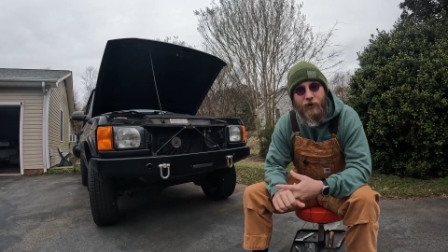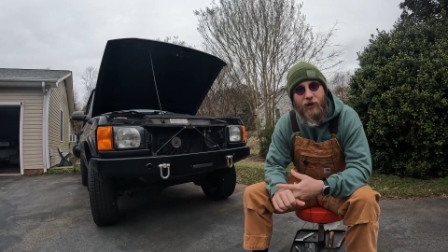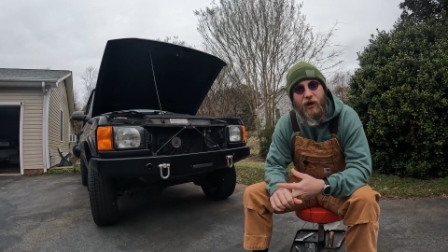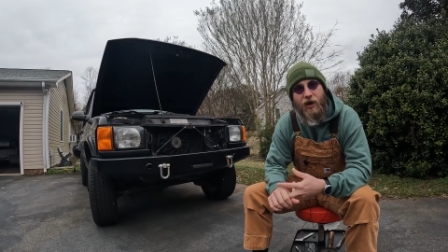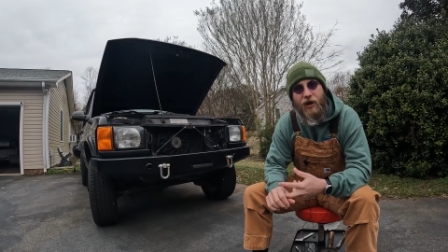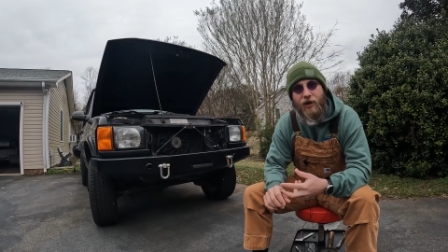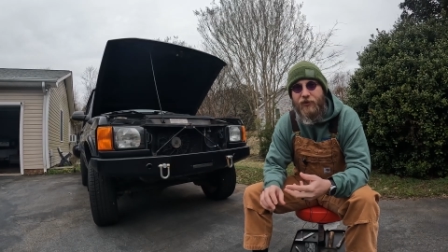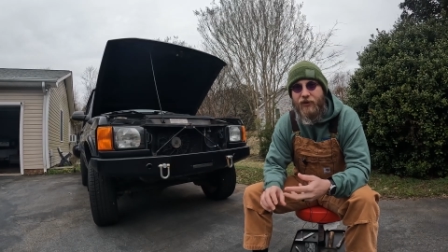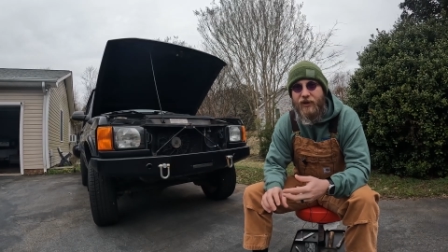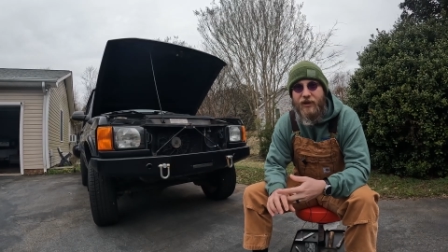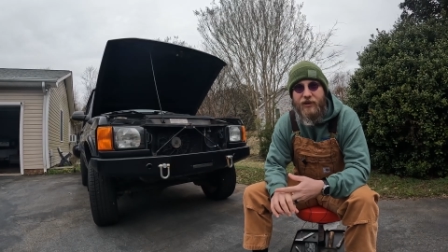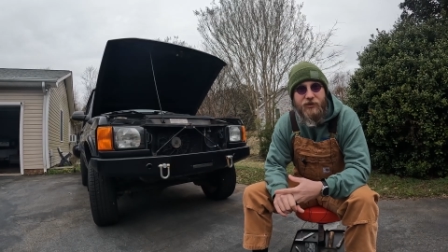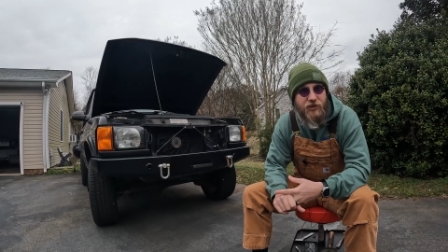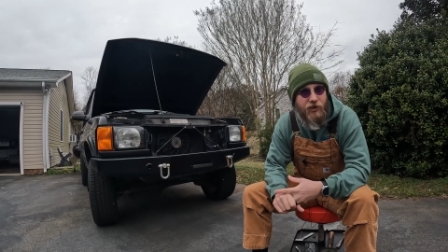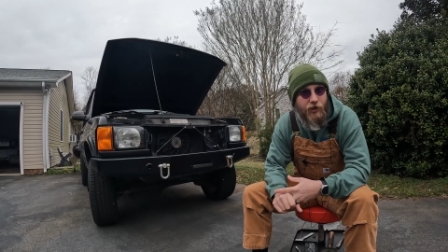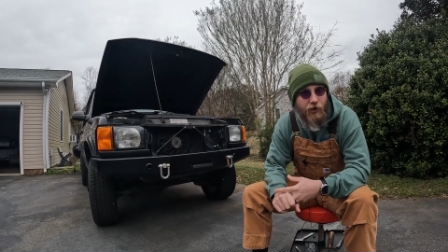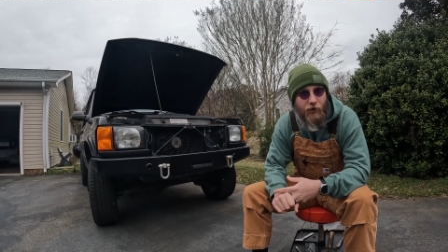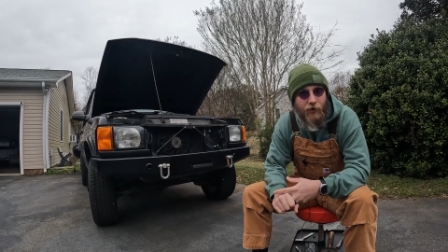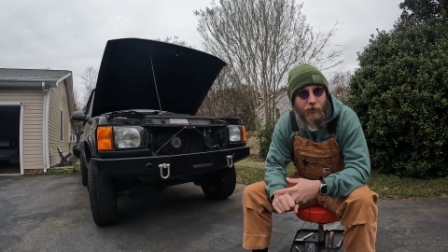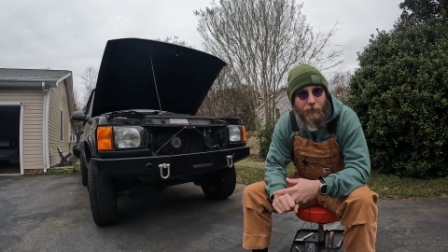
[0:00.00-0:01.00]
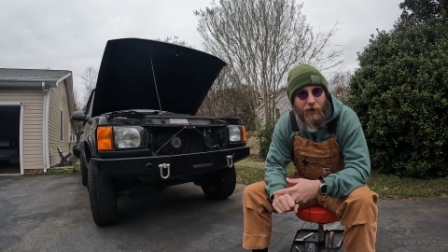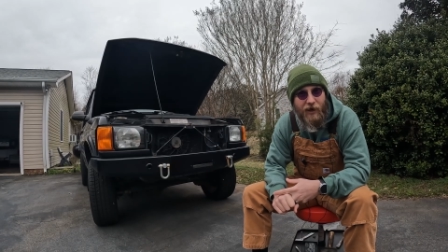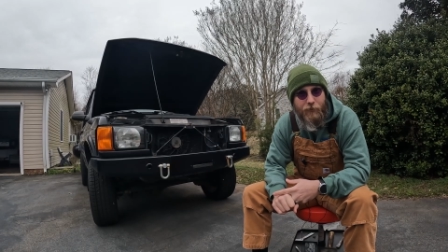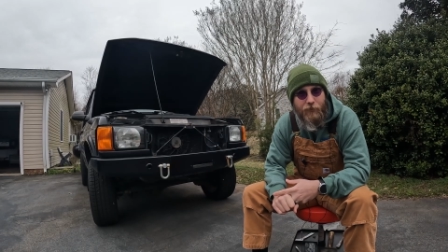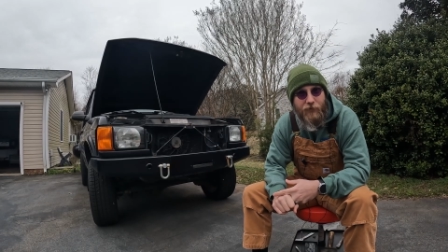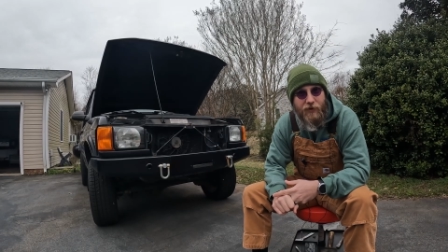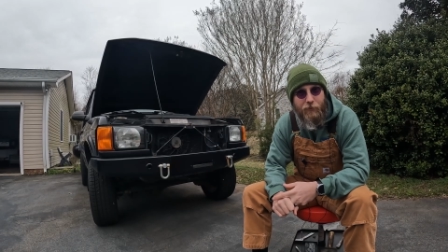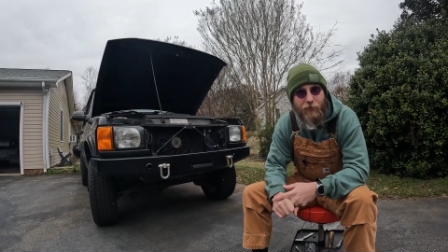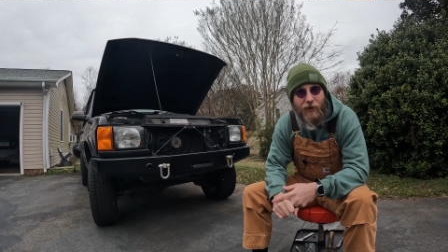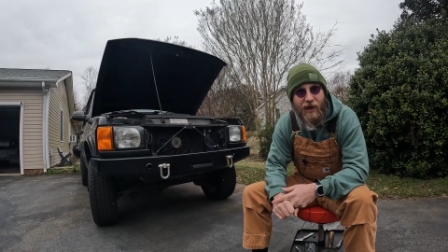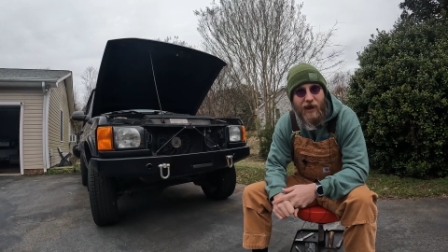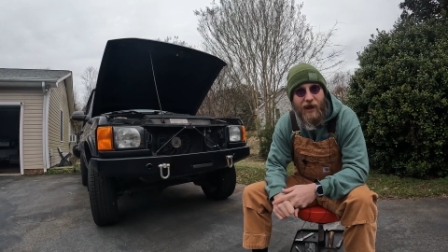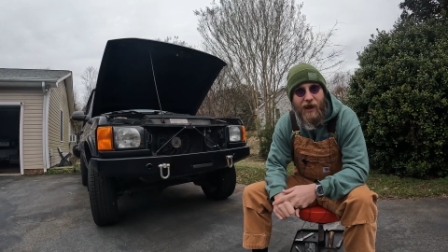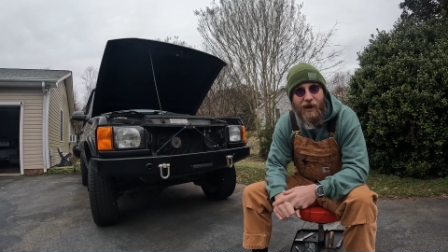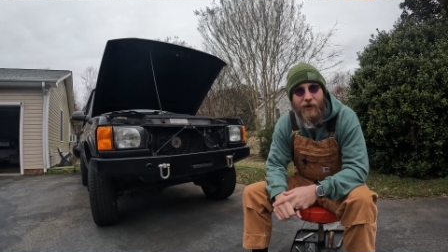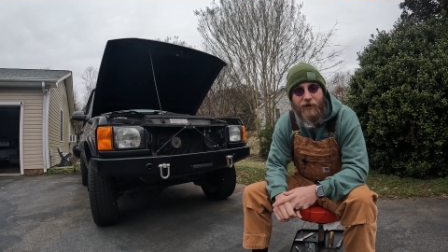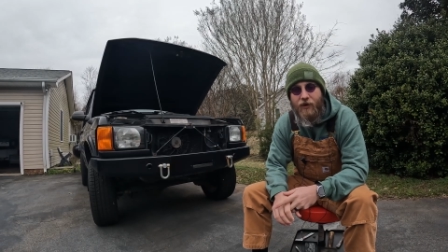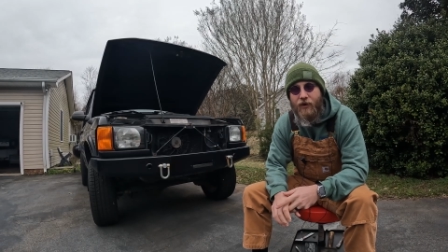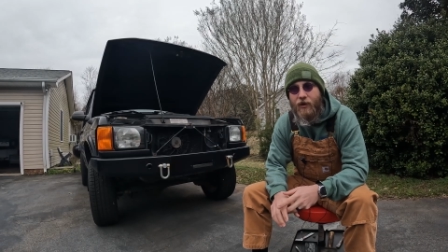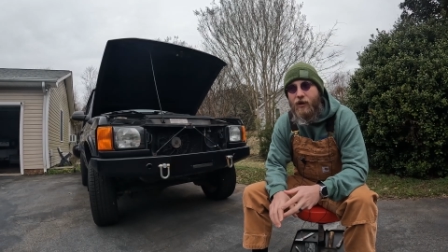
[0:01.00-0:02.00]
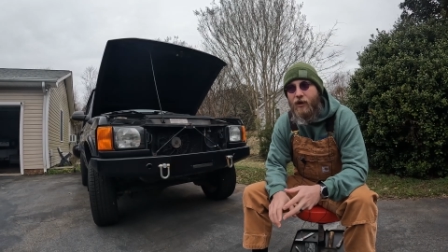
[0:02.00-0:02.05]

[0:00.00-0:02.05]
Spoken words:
the interior might be bad.